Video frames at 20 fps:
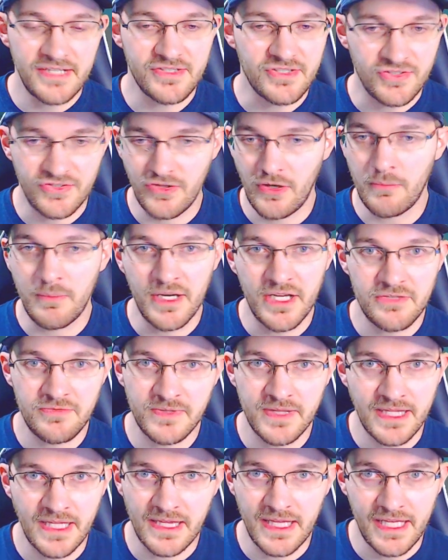so much
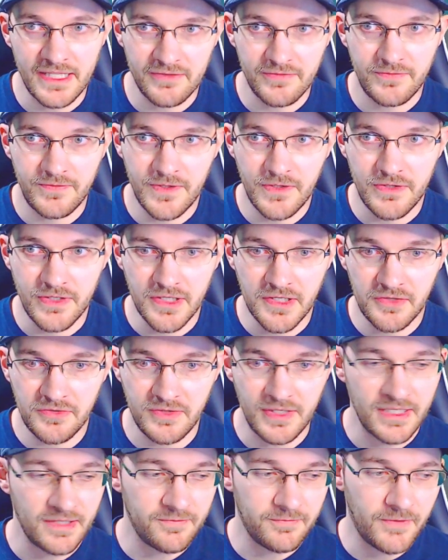within the last few
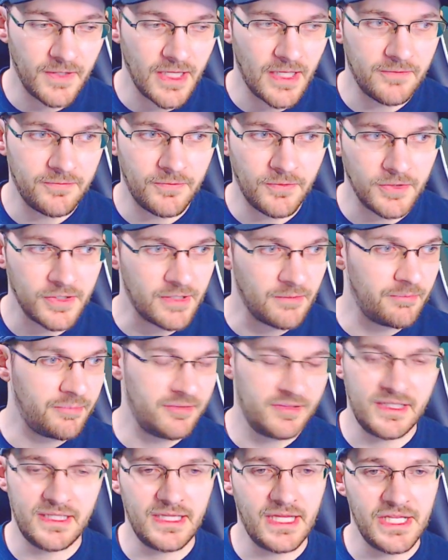years, like Fallout 4
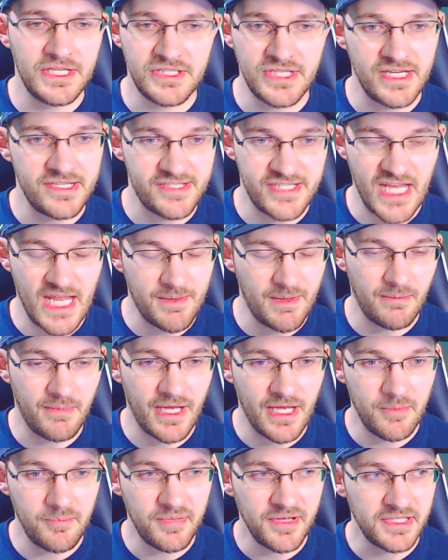completely changed the game in
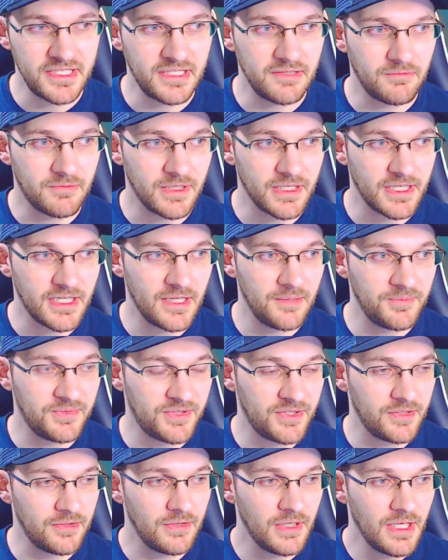my opinion when it comes
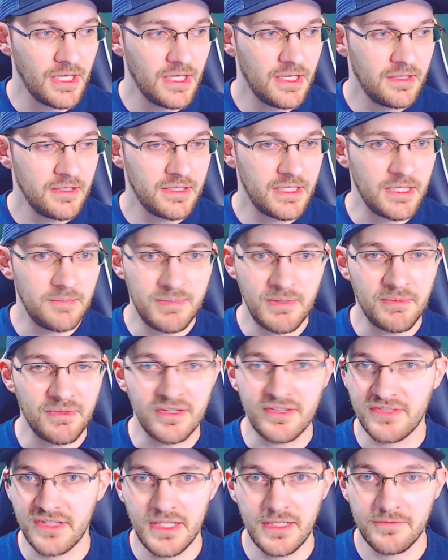to getting people
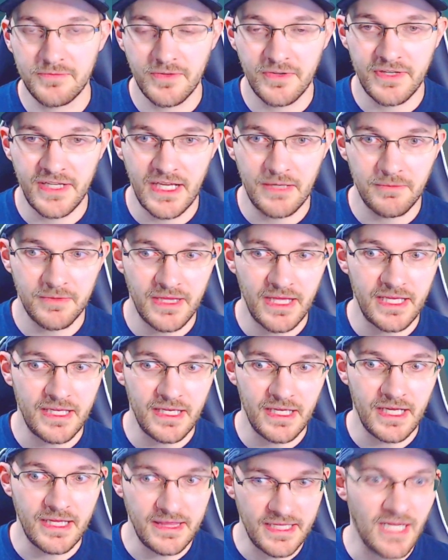excited for a game, where
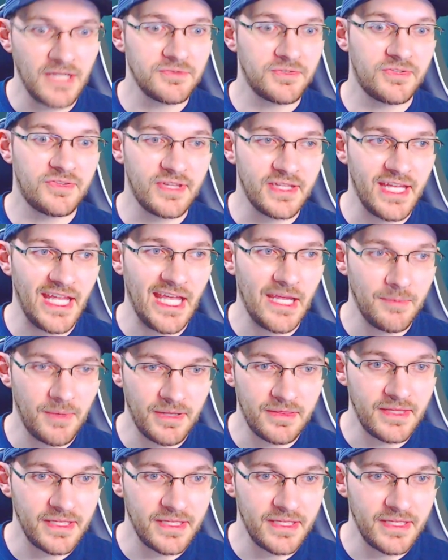they announced the game the